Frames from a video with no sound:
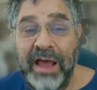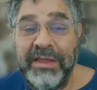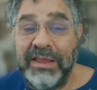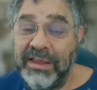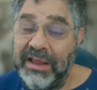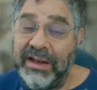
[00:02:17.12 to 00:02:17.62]

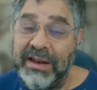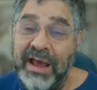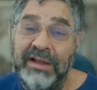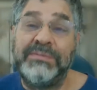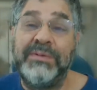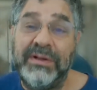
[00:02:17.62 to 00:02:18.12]
think the
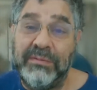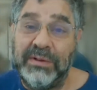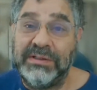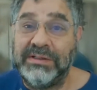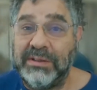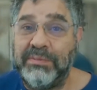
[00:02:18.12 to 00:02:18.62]
announcement
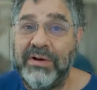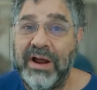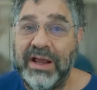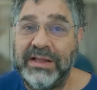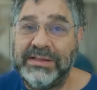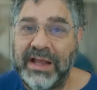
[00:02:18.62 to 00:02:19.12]
was a
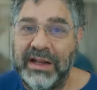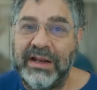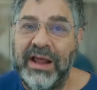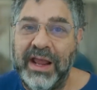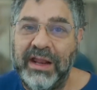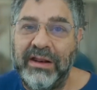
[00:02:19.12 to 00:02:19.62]
surprise at
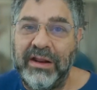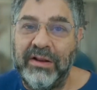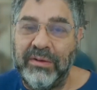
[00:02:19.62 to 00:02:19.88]
Ignite,